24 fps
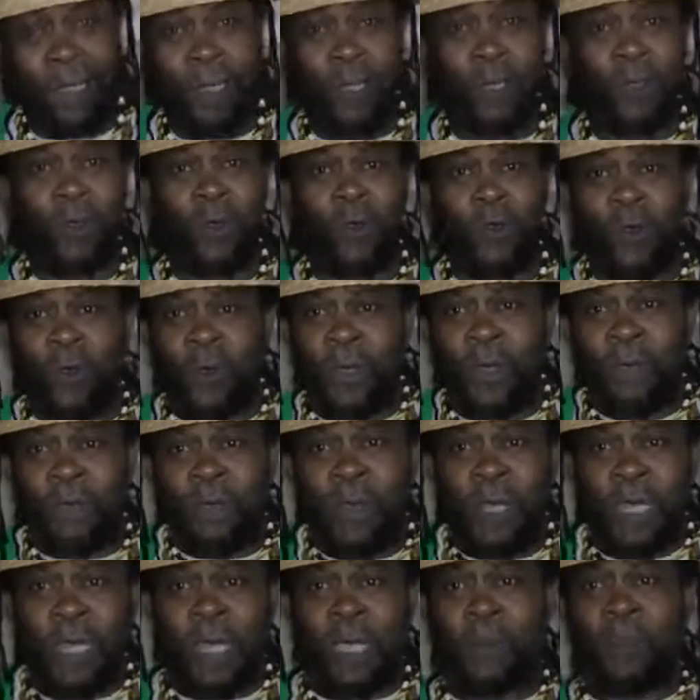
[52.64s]
because you don't know
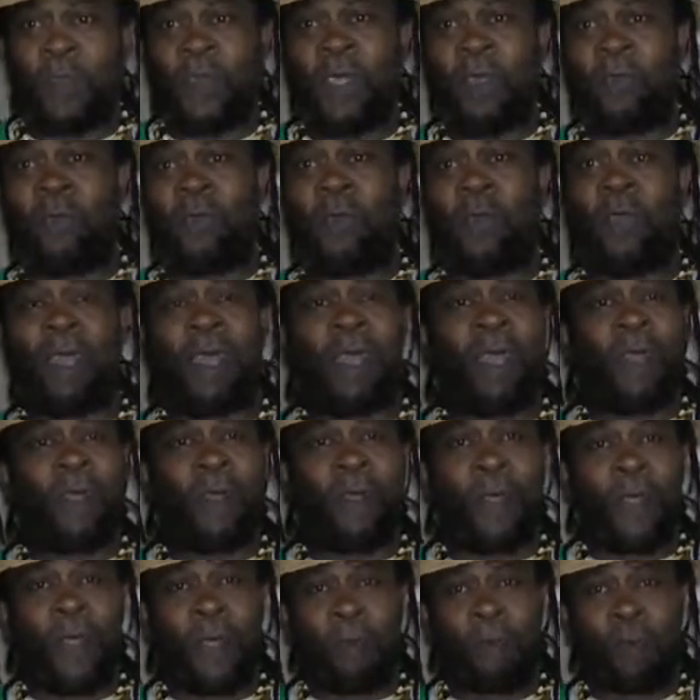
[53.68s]
if these people
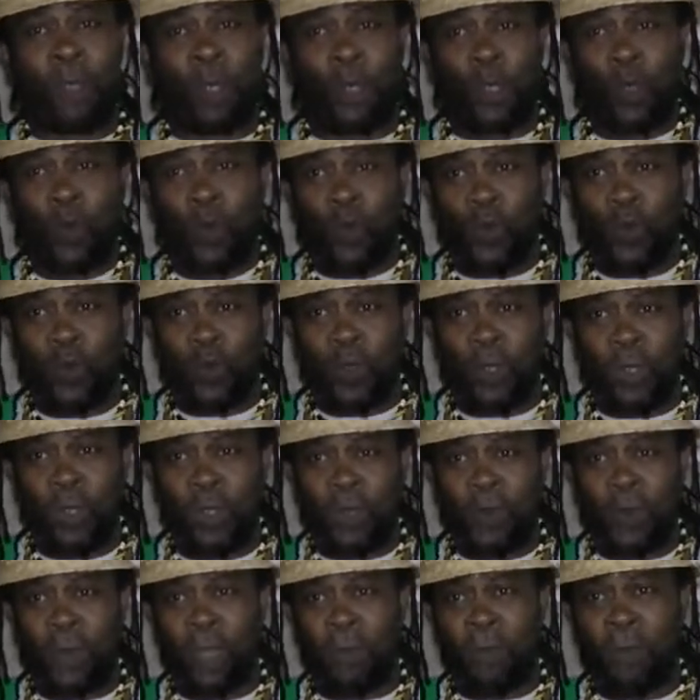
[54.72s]
are truth,
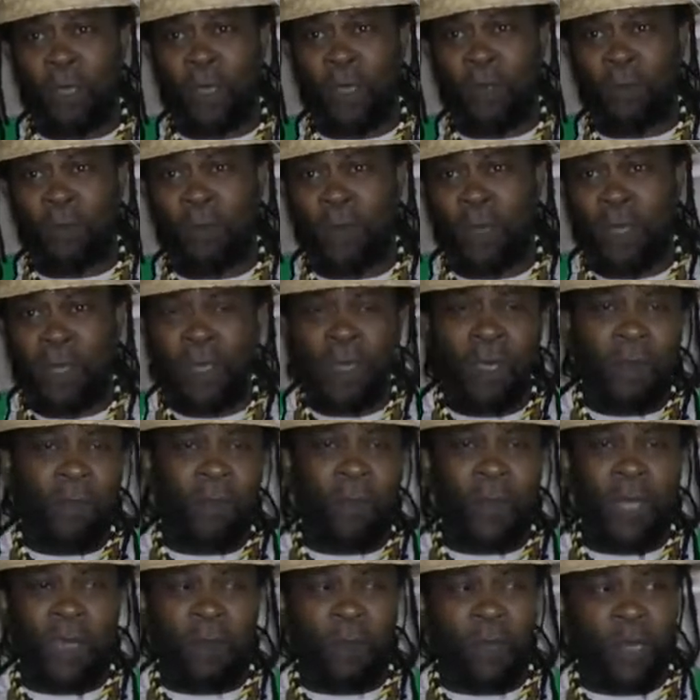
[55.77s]

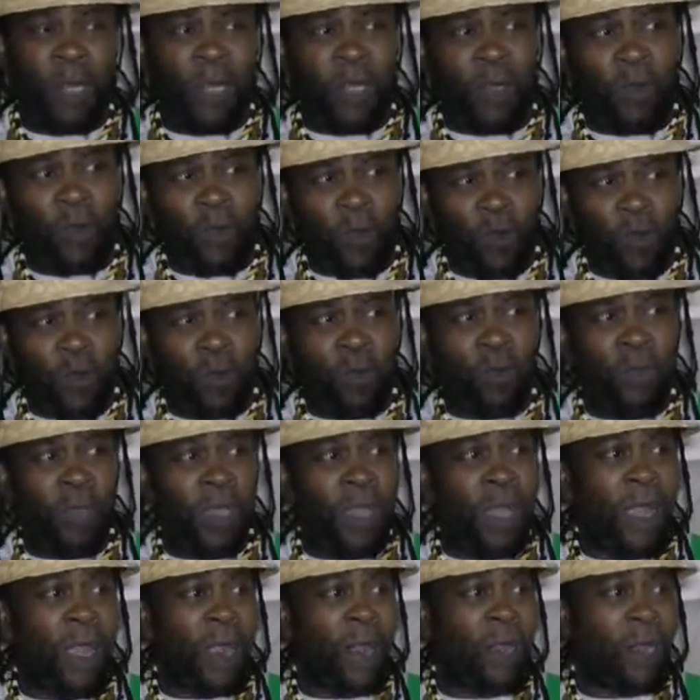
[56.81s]
Maybe they could
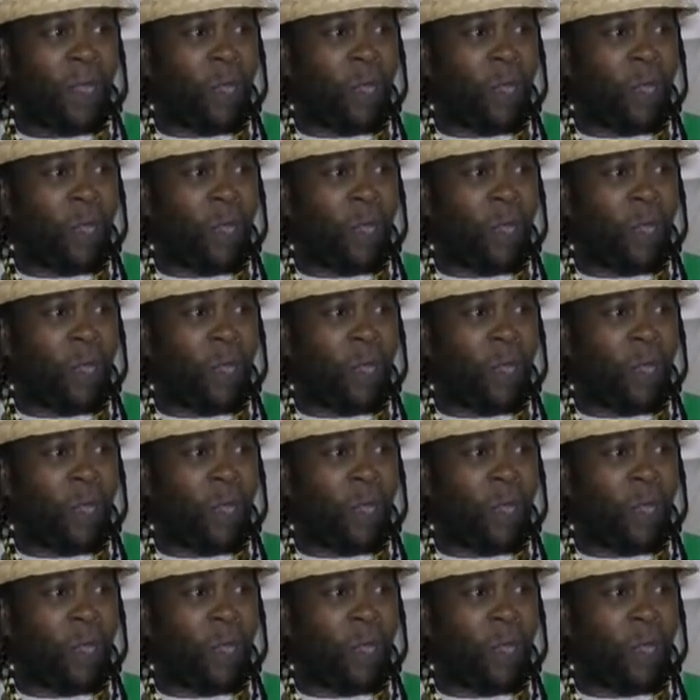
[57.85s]
be or